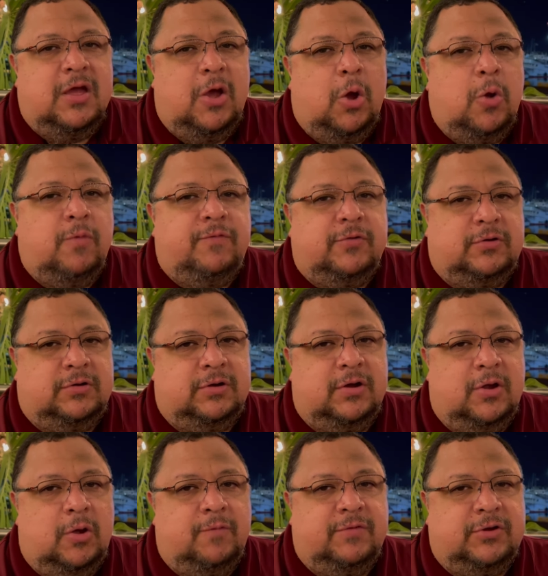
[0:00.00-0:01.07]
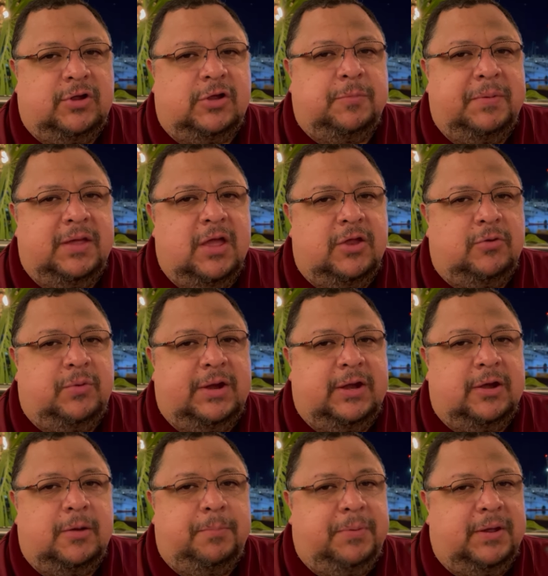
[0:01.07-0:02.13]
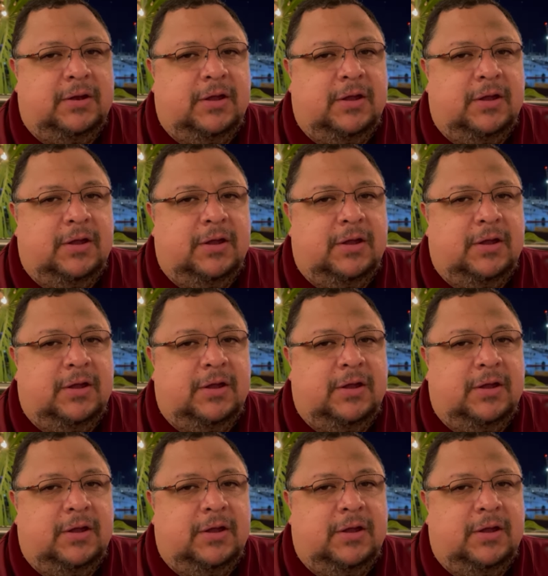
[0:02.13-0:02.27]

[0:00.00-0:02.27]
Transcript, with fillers: over overcooked beyond rare, but